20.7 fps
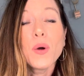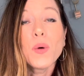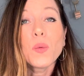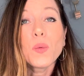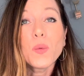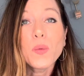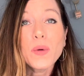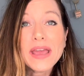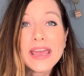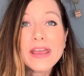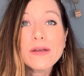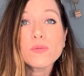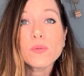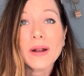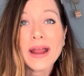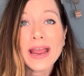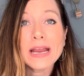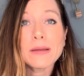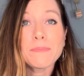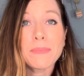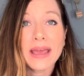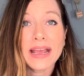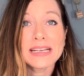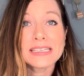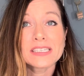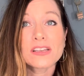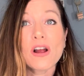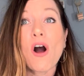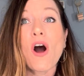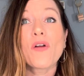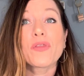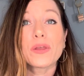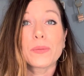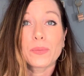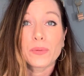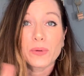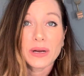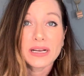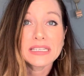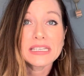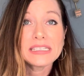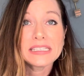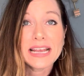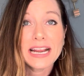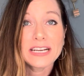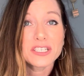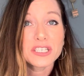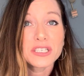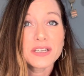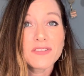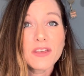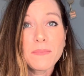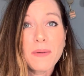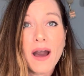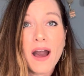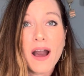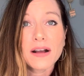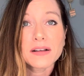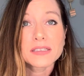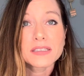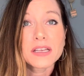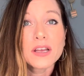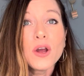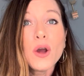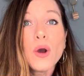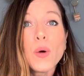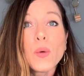We rate based on the presentation of the box.